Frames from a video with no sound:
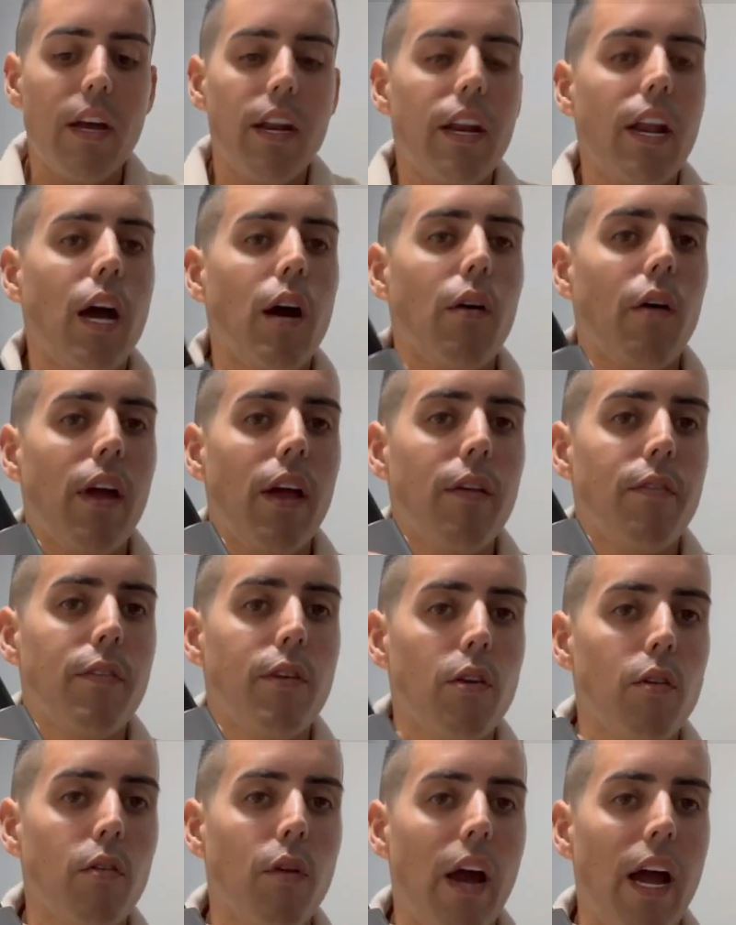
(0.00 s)
Now if
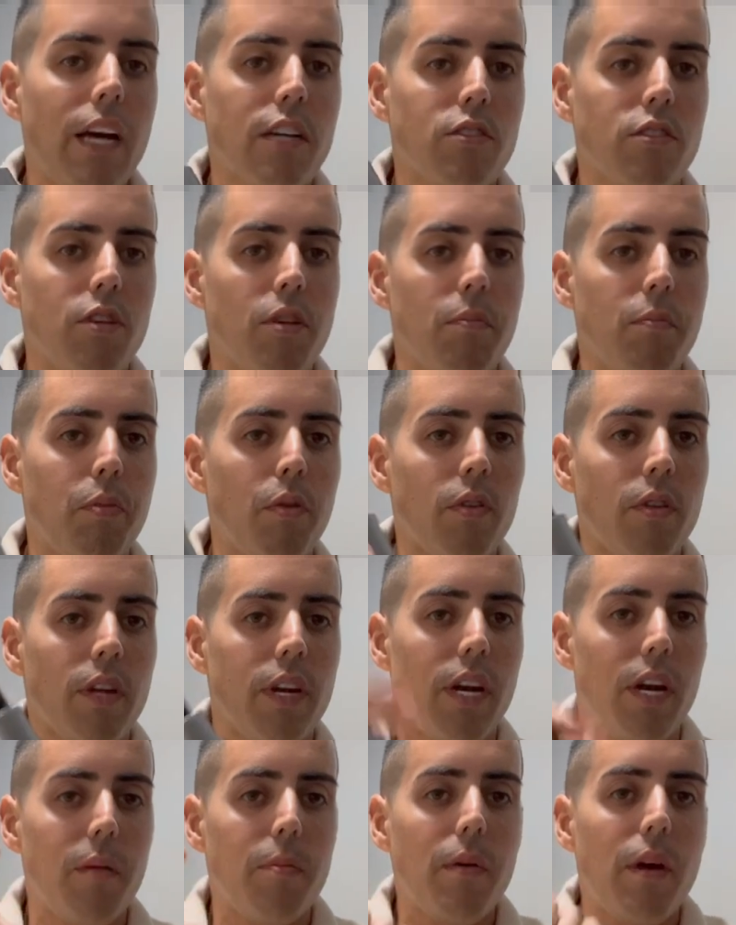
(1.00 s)
you actually pull it
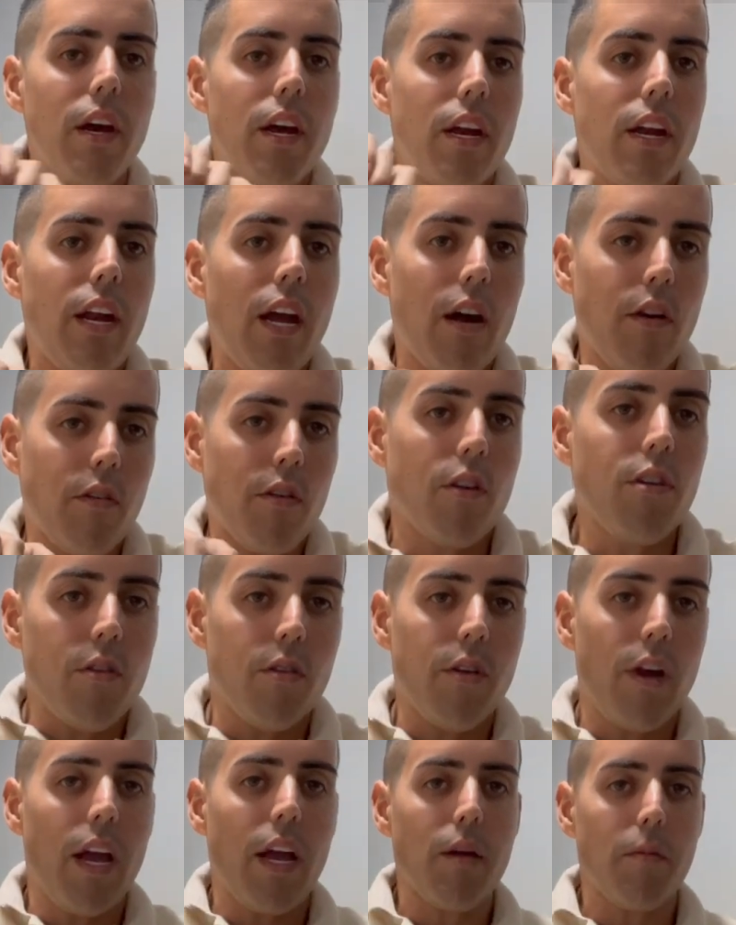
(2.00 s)
up, now
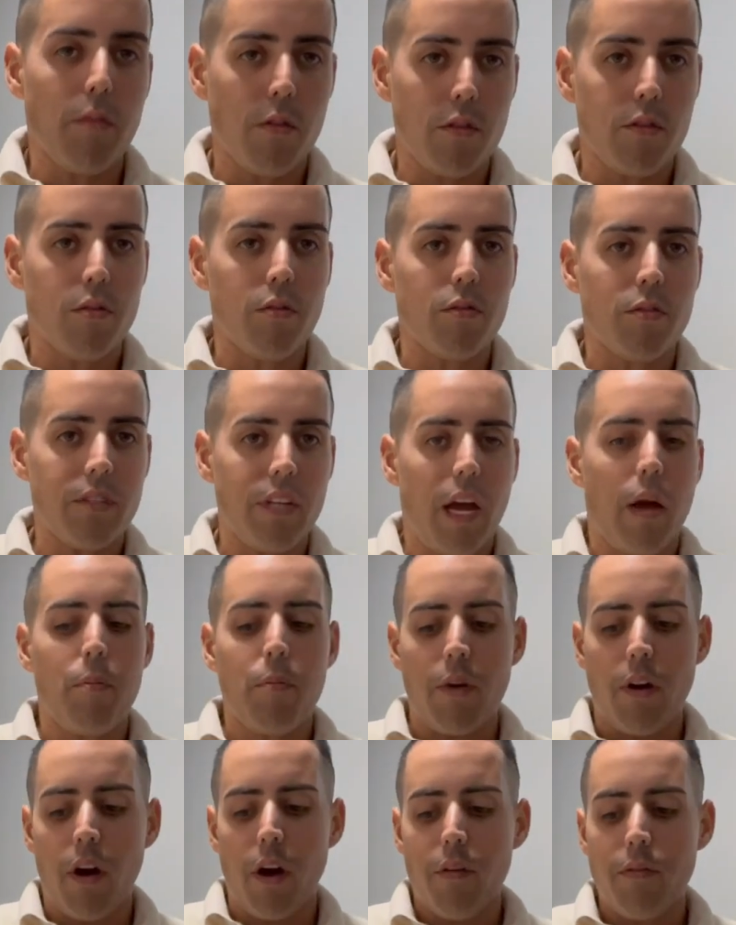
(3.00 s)
you're able to snap
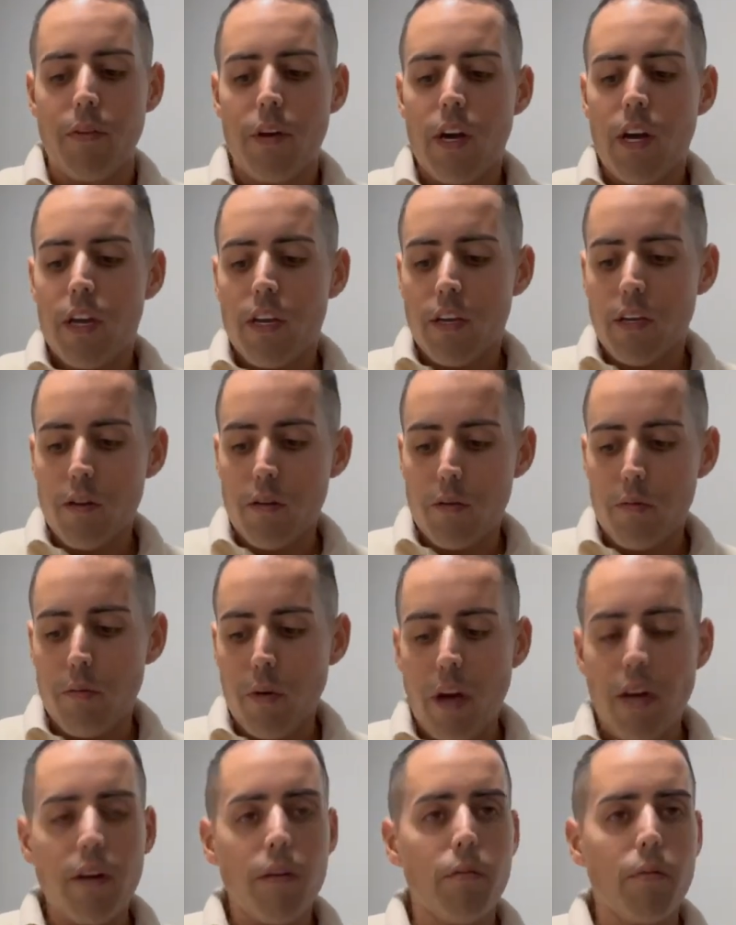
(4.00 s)
it off
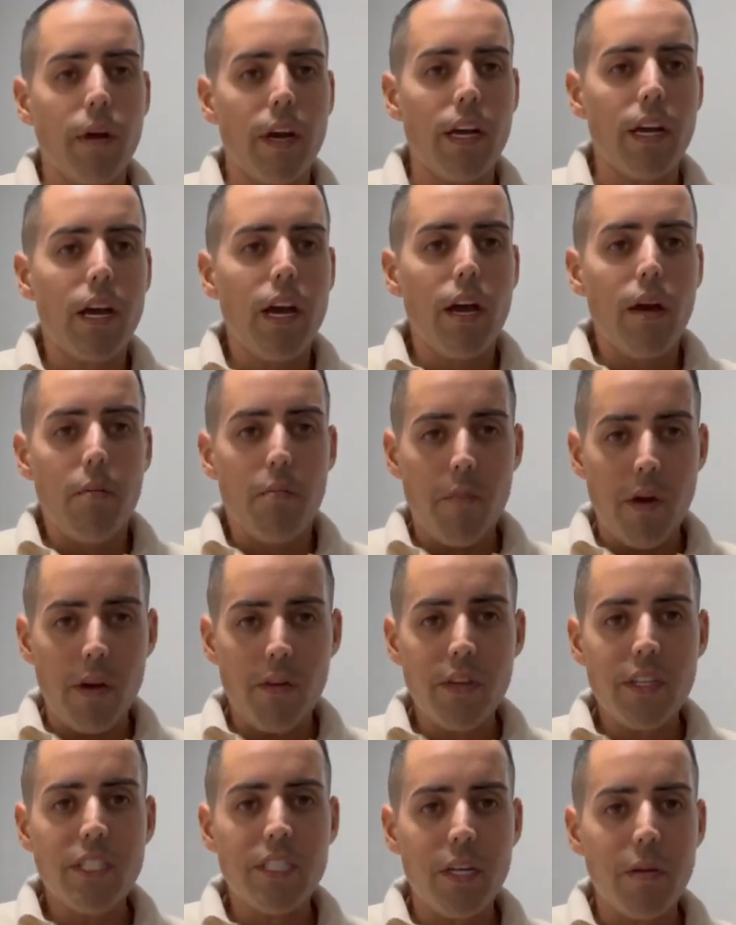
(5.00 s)
right away.
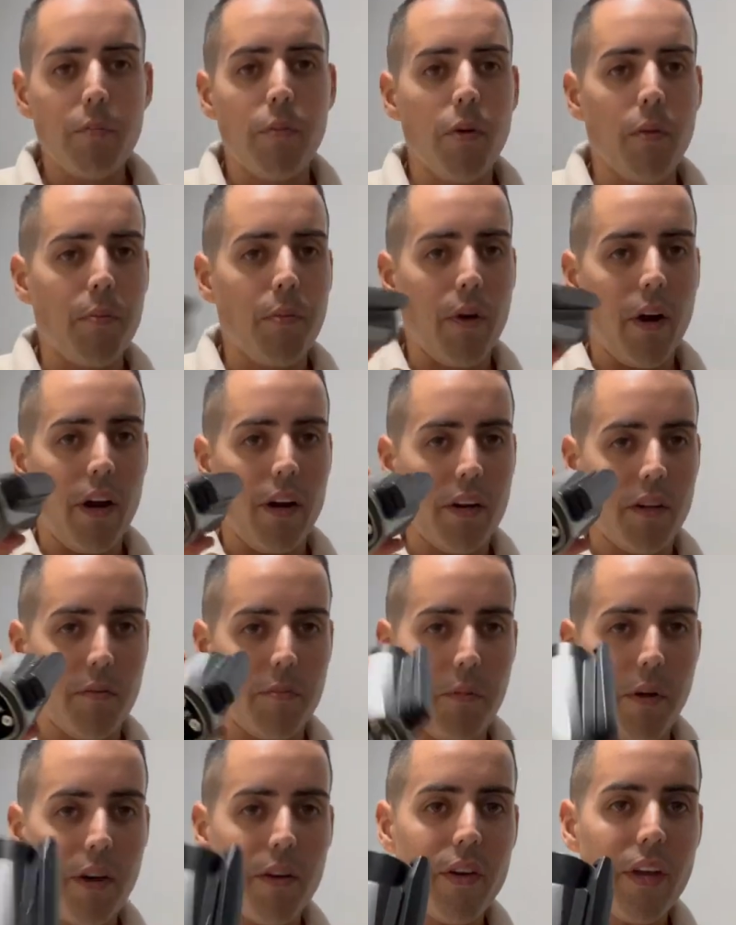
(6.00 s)
Very simple product,
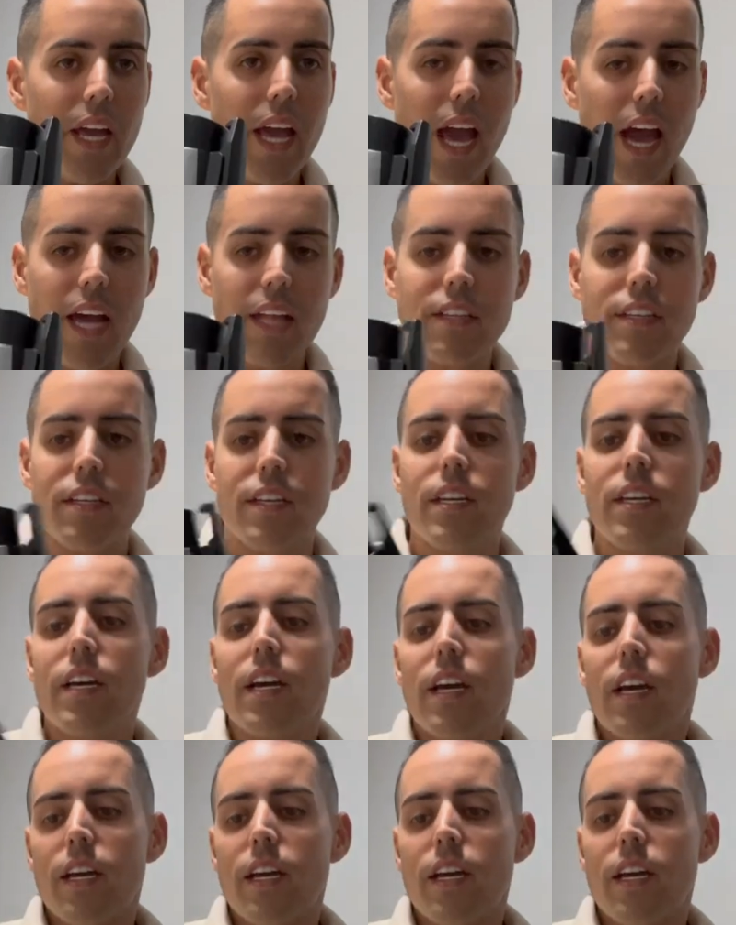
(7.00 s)
very handy.